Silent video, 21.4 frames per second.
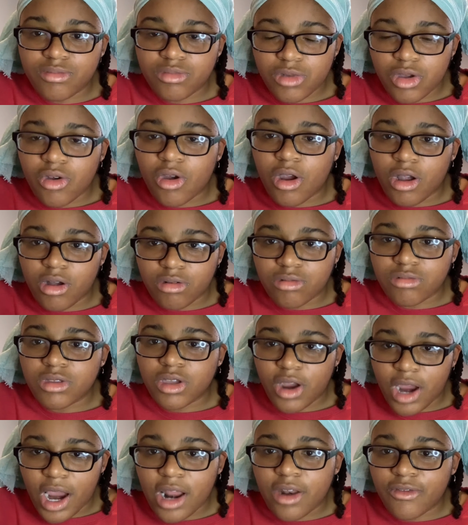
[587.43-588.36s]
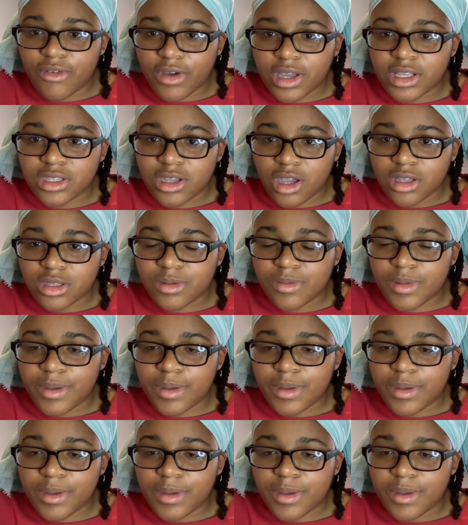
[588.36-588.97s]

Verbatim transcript: You're grown. Learn how to fucking talk to